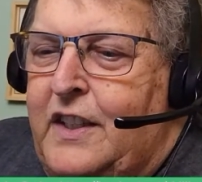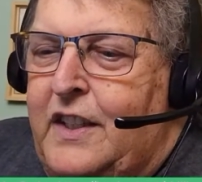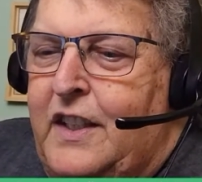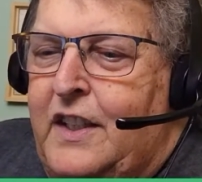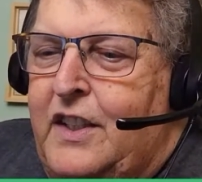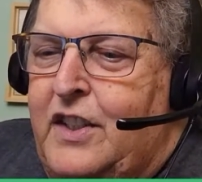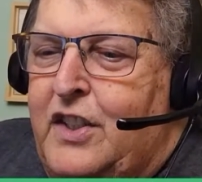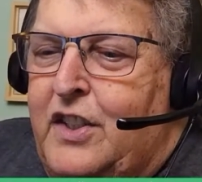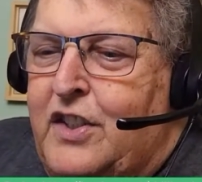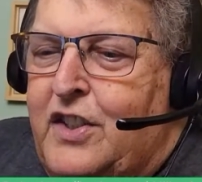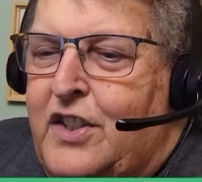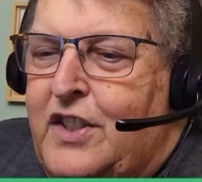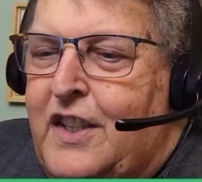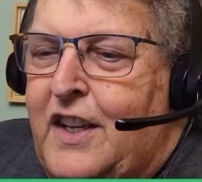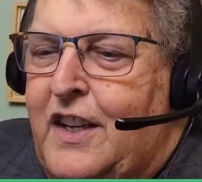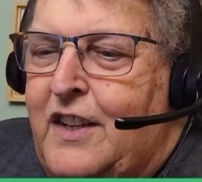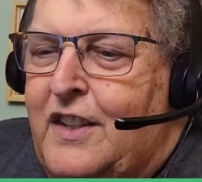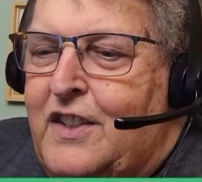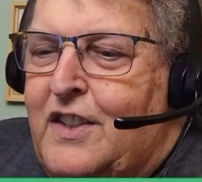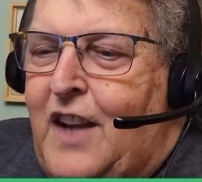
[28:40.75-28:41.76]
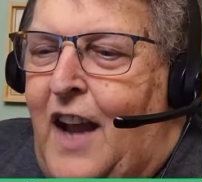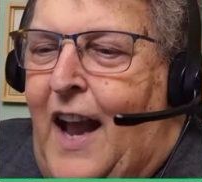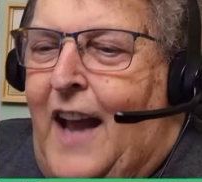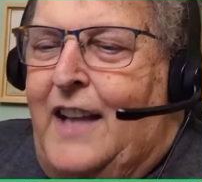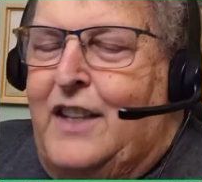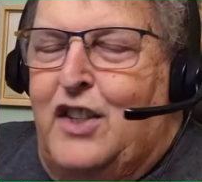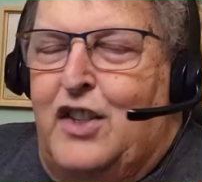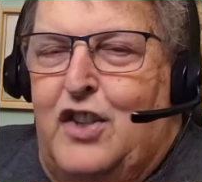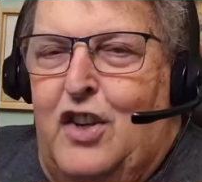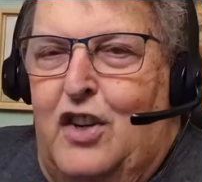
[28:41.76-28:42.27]
Did you see this? I
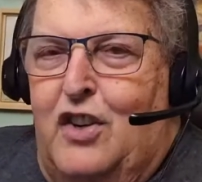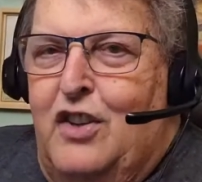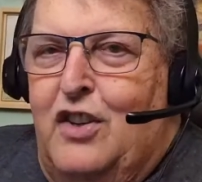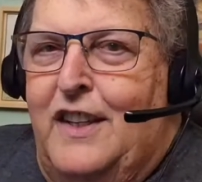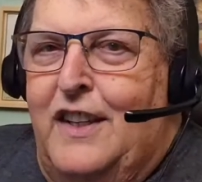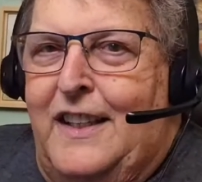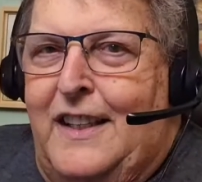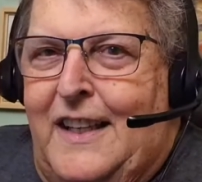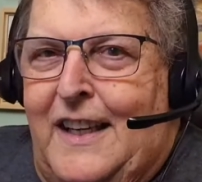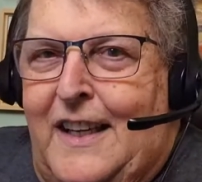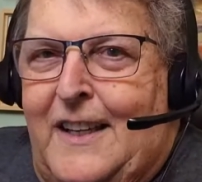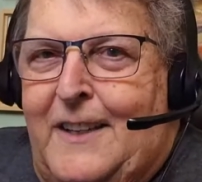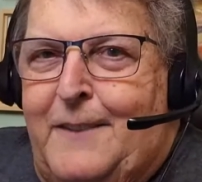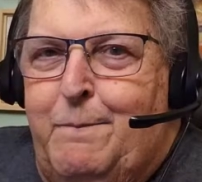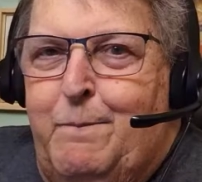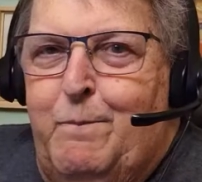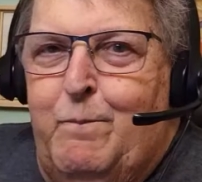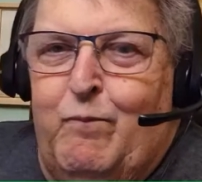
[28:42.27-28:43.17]
certainly did.